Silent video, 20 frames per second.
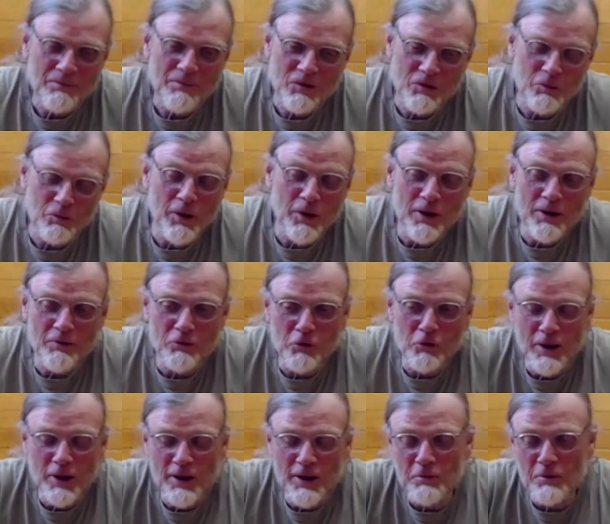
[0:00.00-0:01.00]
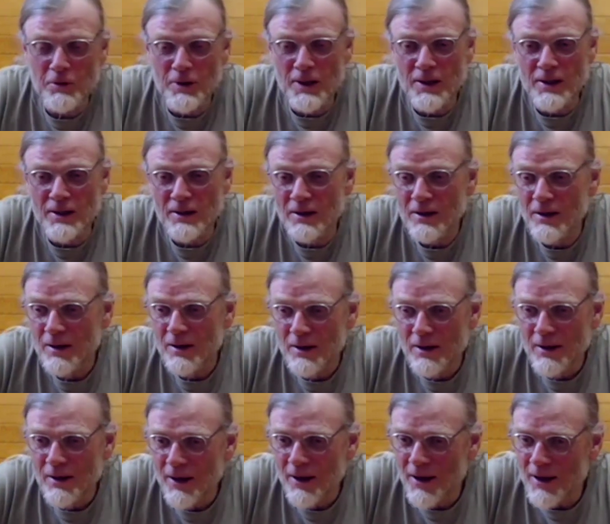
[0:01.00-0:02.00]
spring of 23,
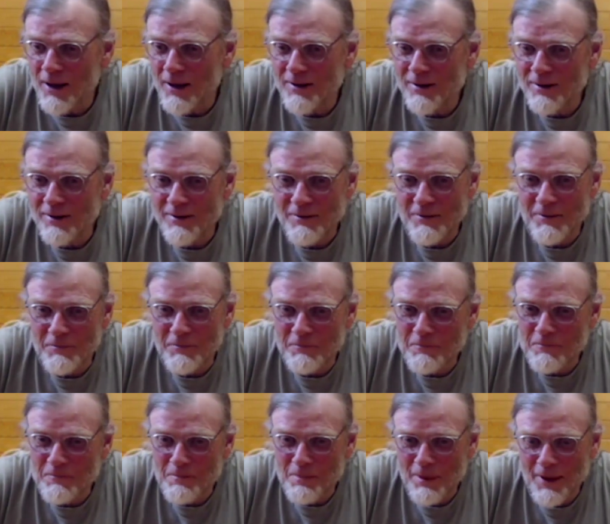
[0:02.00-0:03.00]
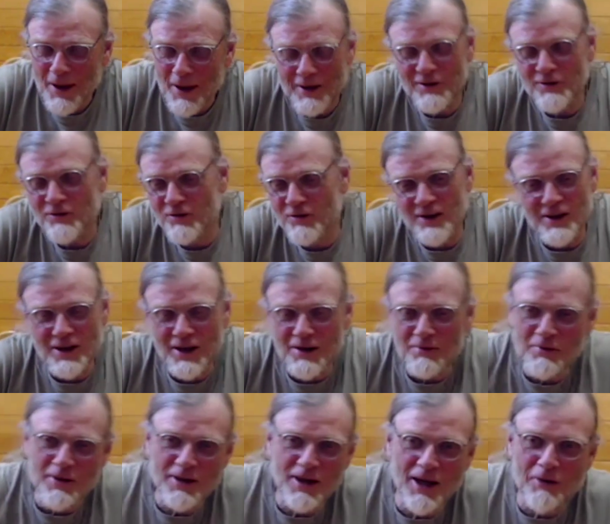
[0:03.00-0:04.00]
and I could see it
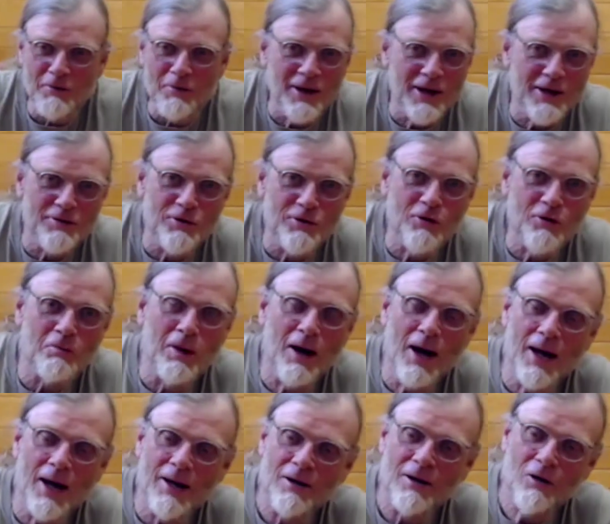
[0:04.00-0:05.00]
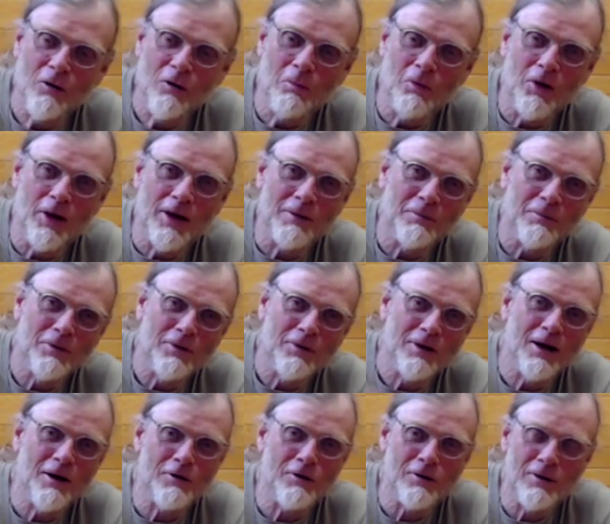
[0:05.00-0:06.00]
every day when I drove by, and oh boy, it put
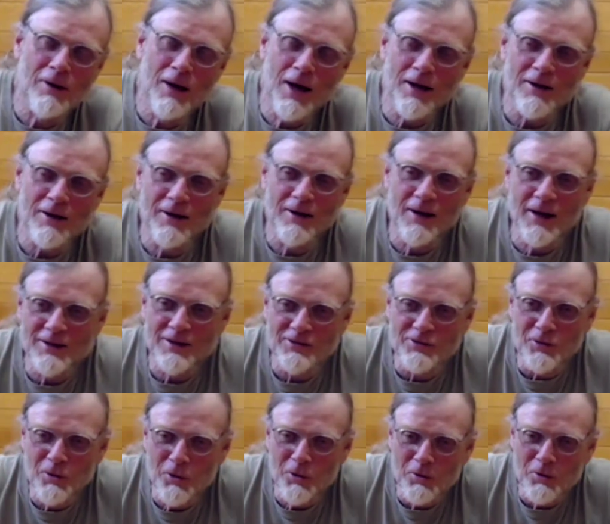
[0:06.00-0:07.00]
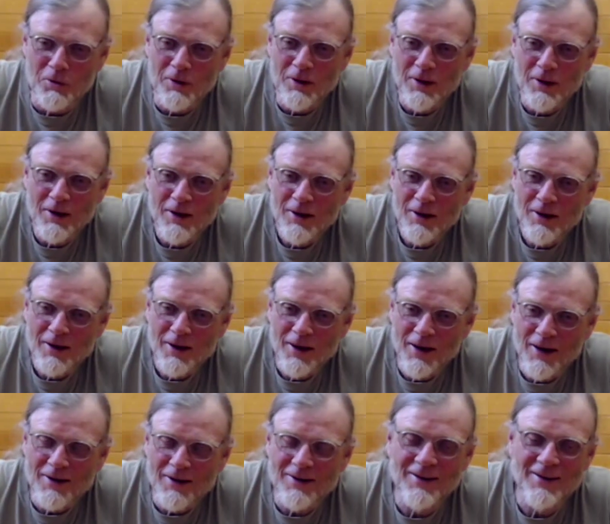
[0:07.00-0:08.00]
out a lot of nice growth.
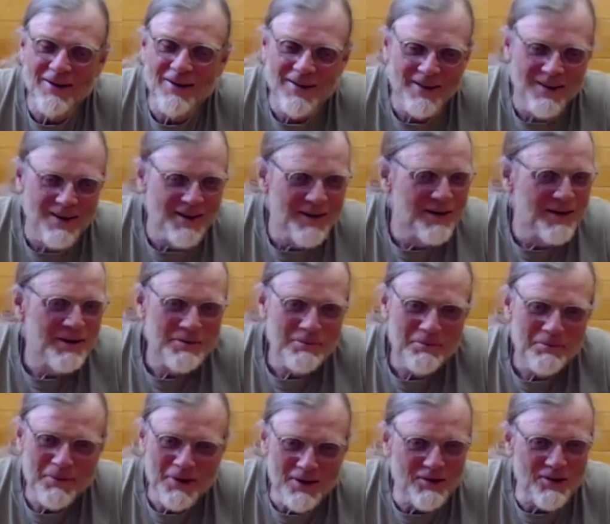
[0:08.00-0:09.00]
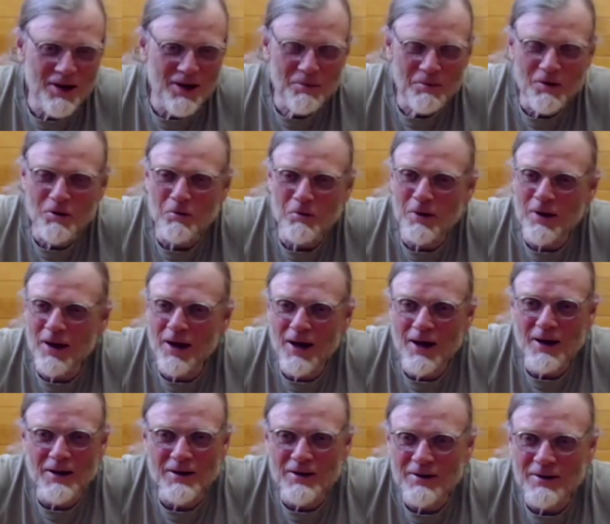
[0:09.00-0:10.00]
And midsummer we
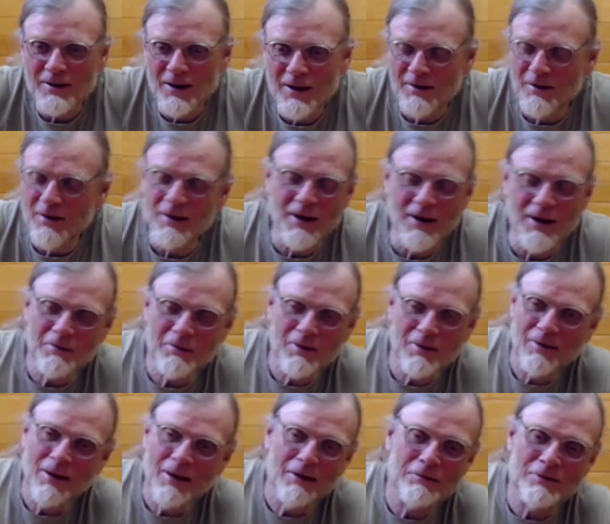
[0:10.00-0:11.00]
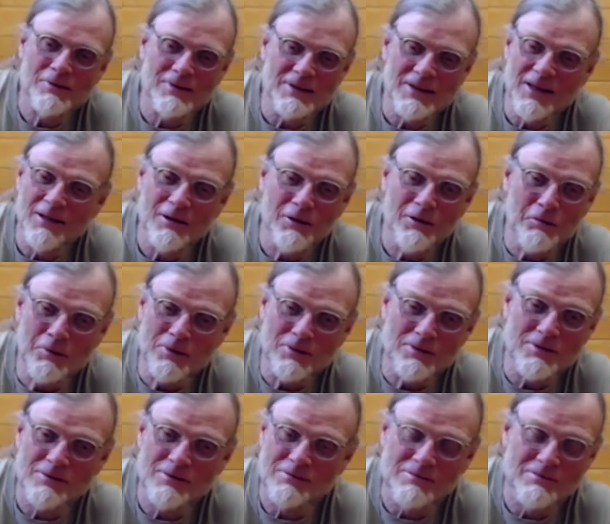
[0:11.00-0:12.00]
had and I would say there was